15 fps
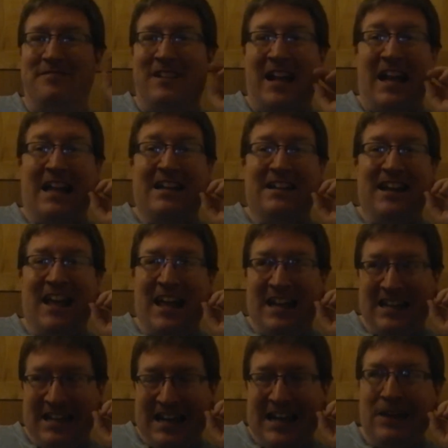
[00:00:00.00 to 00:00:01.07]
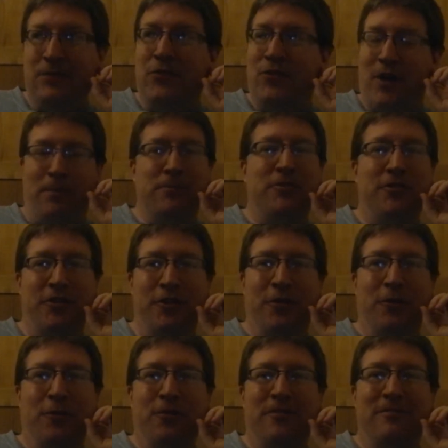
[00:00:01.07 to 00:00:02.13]
it it lives up
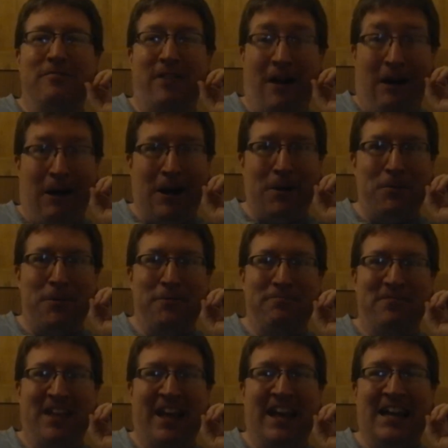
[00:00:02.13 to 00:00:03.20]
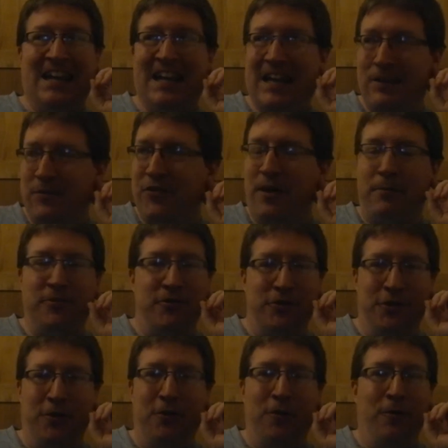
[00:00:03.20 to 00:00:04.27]
to the hype. It lives up
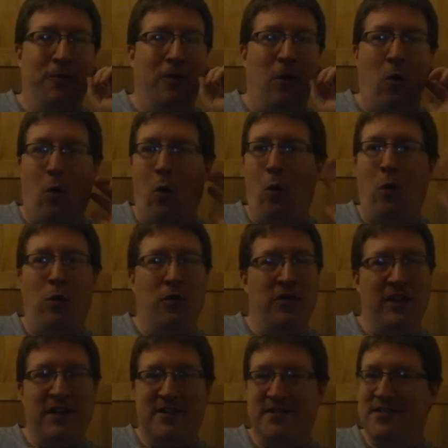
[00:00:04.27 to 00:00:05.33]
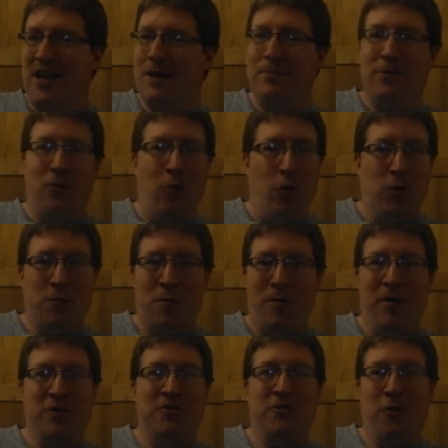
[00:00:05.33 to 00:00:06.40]
to all the excitement, all the
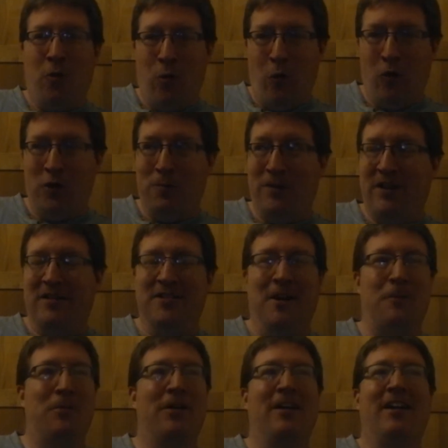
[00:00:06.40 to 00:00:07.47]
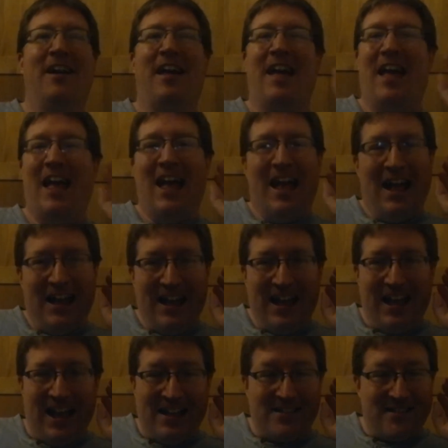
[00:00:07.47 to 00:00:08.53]
promotion, all the build up.
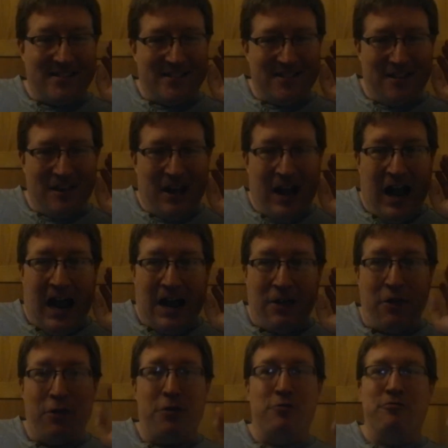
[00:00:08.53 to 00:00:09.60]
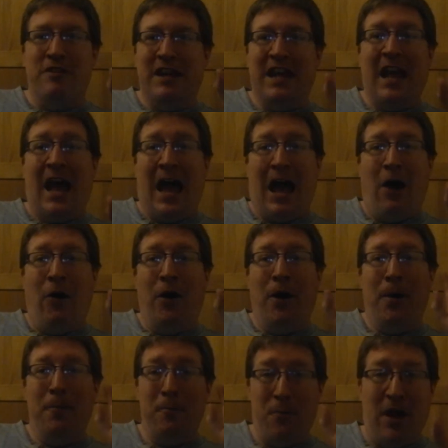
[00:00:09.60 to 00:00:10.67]
It's a three hour
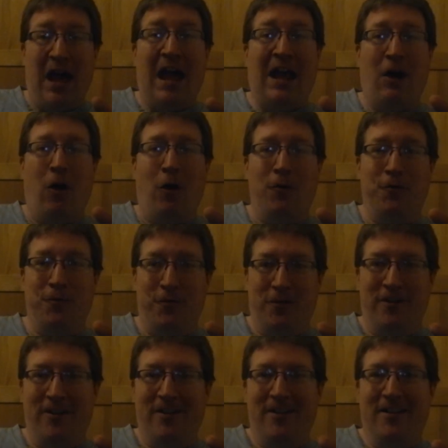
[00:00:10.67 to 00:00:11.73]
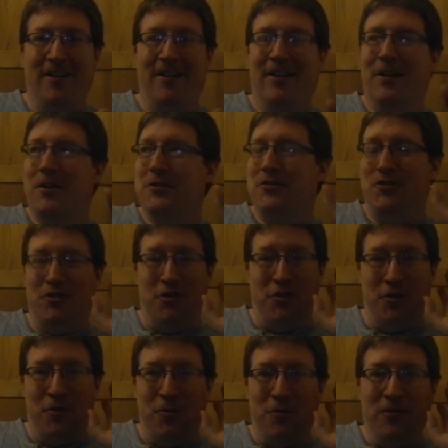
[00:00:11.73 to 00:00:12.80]
payoff
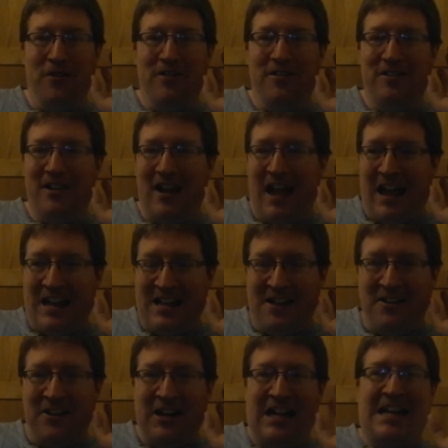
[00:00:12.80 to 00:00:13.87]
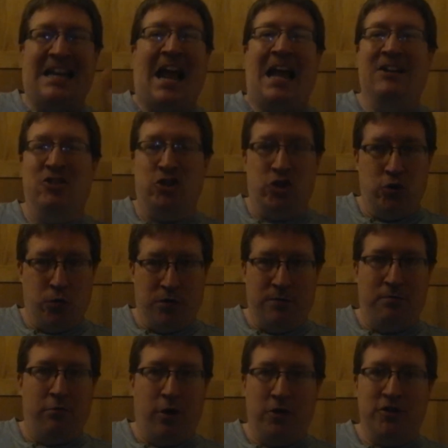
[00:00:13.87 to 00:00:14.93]
to a gargantuan
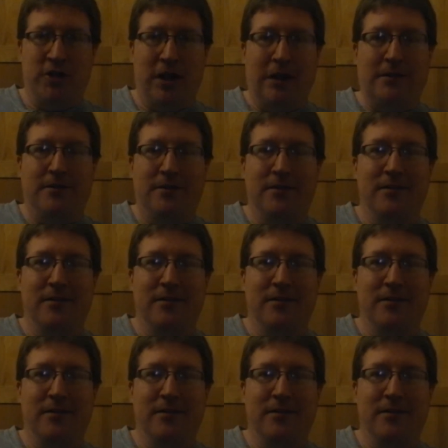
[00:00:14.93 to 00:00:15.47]
project